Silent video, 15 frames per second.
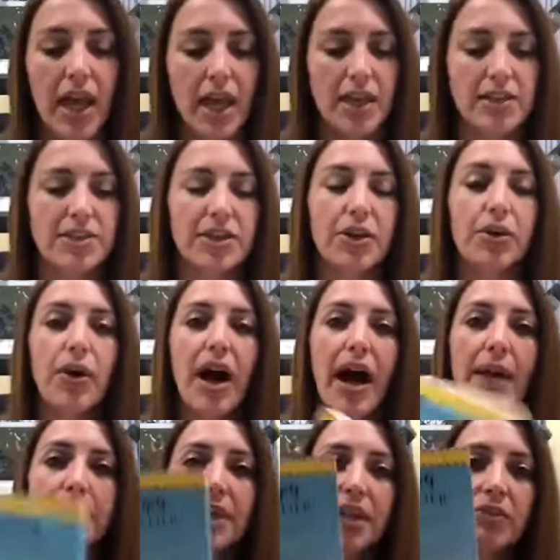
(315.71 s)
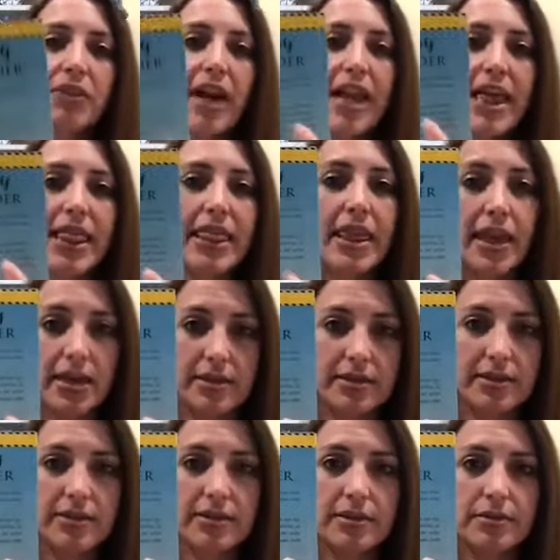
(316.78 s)
So I'm going to write
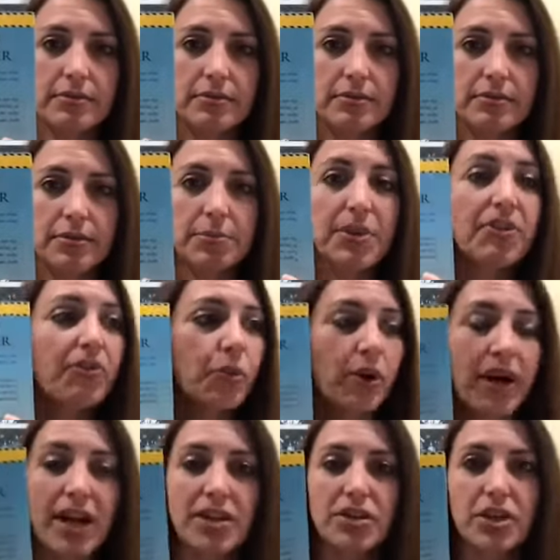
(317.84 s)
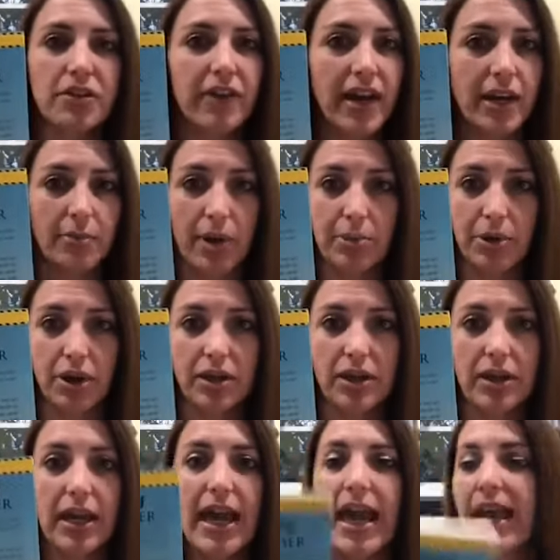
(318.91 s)
this before I start writing my book.
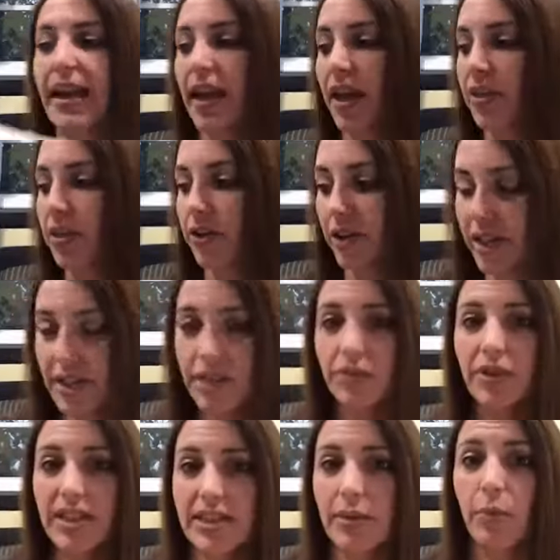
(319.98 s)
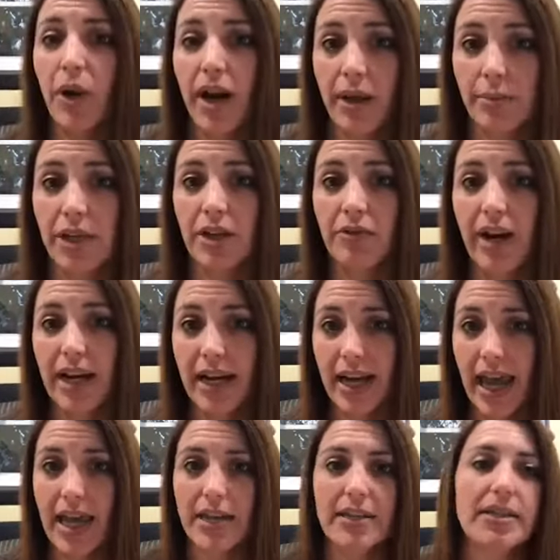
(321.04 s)
And there is a reason why I'm going to write it
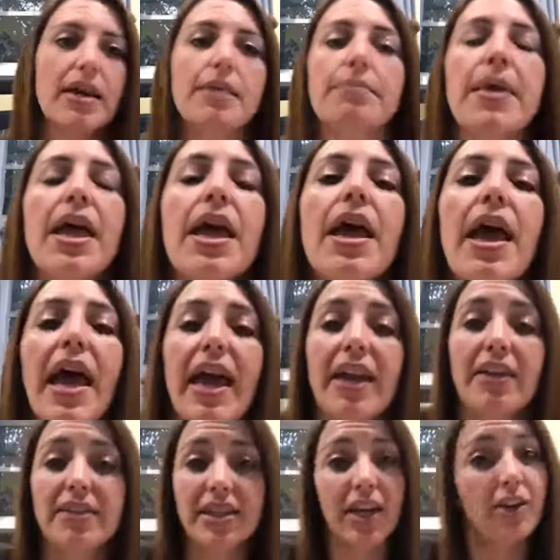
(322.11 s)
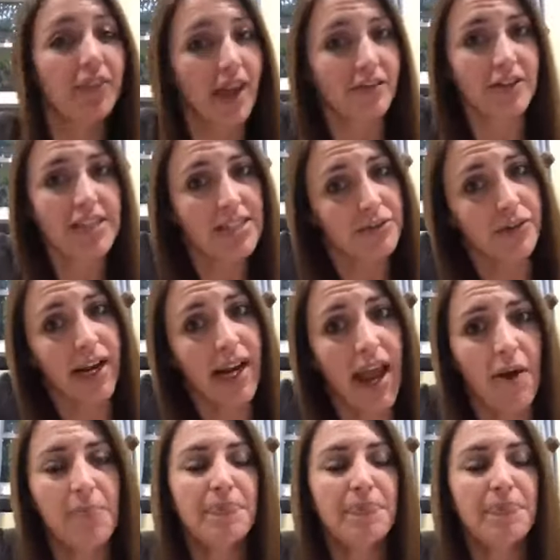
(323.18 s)
ahead of time. And I'll tell you that reason right now.